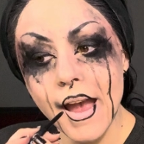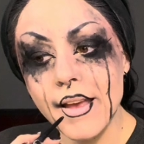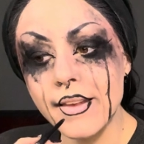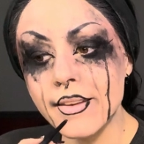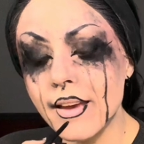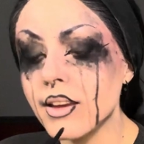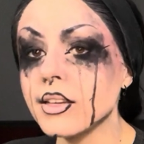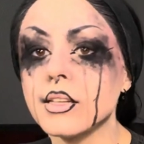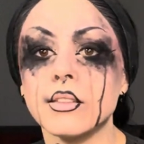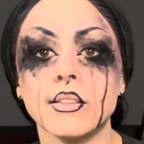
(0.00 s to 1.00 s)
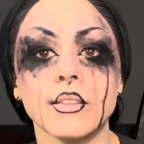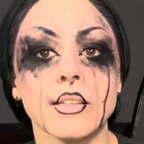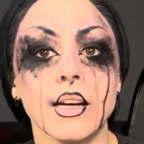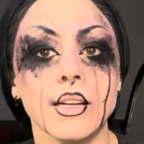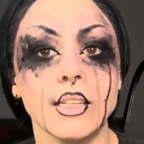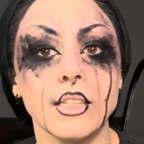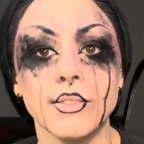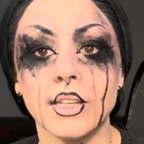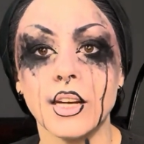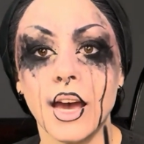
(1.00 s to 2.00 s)
as I can kind of
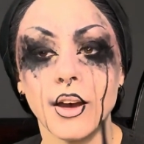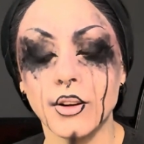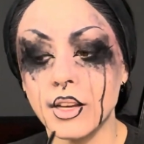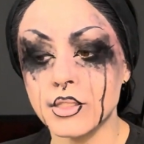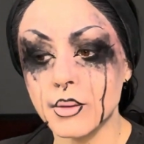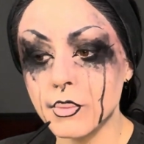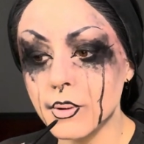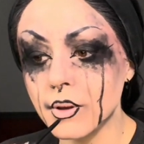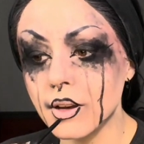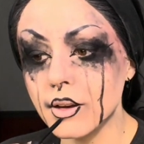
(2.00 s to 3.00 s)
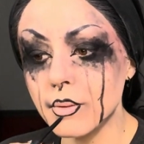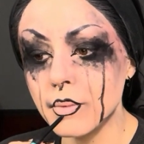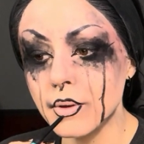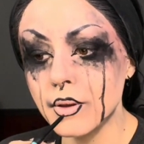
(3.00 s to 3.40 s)
even it out as I pull up.